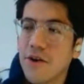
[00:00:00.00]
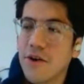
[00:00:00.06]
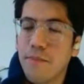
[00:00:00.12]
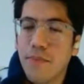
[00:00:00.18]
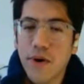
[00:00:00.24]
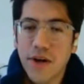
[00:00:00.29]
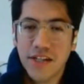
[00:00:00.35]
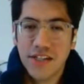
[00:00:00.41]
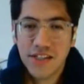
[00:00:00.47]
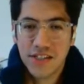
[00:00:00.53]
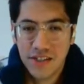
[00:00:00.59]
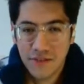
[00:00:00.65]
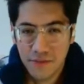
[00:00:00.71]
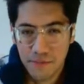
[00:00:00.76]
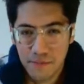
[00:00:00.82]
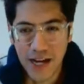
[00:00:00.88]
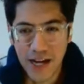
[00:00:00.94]
points
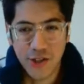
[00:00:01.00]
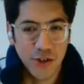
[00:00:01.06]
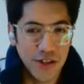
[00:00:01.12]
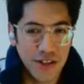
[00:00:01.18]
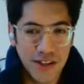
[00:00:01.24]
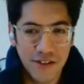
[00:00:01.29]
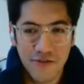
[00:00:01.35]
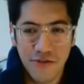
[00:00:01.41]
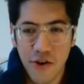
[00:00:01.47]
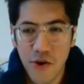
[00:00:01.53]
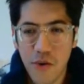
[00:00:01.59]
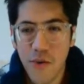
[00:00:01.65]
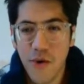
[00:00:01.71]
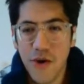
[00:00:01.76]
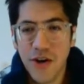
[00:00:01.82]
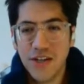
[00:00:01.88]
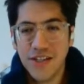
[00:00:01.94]
passionately
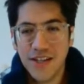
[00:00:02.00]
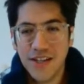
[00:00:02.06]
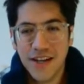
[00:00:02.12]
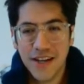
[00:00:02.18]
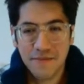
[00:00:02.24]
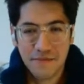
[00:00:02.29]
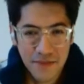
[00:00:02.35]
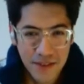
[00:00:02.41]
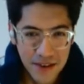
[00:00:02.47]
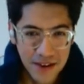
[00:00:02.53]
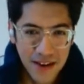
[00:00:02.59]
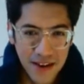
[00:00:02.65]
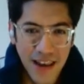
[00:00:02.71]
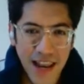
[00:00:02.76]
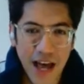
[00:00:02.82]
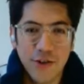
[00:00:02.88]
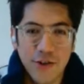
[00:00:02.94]
forward in a
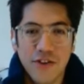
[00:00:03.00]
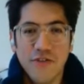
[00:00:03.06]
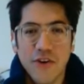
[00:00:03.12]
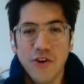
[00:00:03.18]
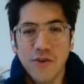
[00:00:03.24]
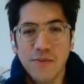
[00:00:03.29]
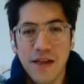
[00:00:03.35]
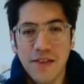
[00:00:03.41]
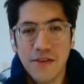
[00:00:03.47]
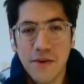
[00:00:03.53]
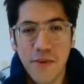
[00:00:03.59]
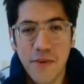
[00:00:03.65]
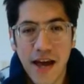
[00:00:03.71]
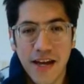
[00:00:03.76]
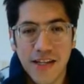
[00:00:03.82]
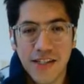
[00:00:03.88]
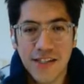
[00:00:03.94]
louder volume than the
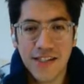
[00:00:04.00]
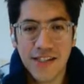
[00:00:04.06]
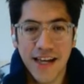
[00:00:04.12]
rest.